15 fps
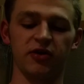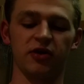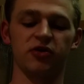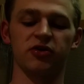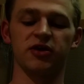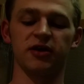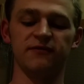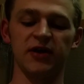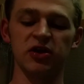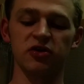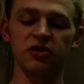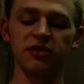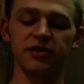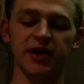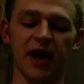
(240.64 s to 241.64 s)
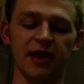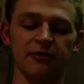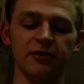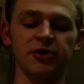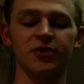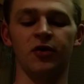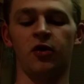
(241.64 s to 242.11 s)
such as conventions,
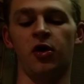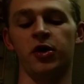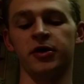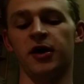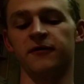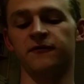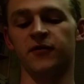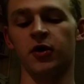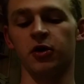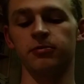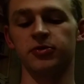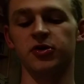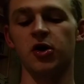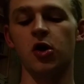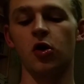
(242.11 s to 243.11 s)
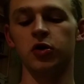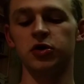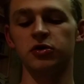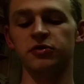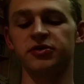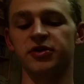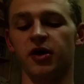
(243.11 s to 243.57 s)
galleries, or online forums, or
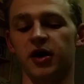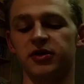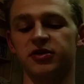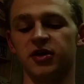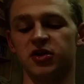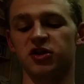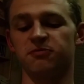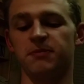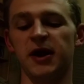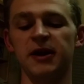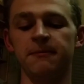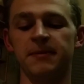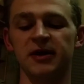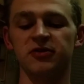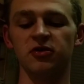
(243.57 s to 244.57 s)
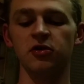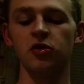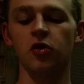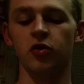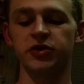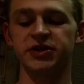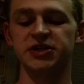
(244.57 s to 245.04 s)
news sites such as
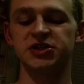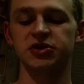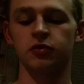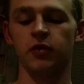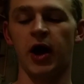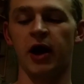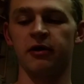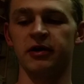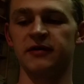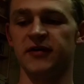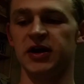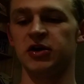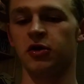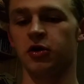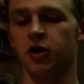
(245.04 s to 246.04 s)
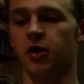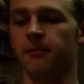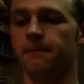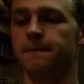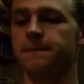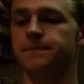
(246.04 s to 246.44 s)
Petapixel or digitalrev.com.